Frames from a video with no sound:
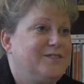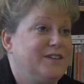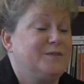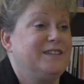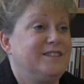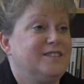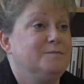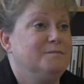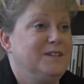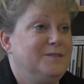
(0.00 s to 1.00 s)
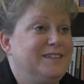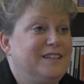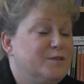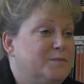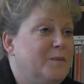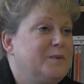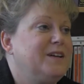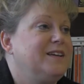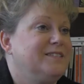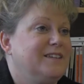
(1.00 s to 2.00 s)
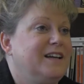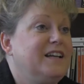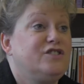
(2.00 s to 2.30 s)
felt it was his property, his land.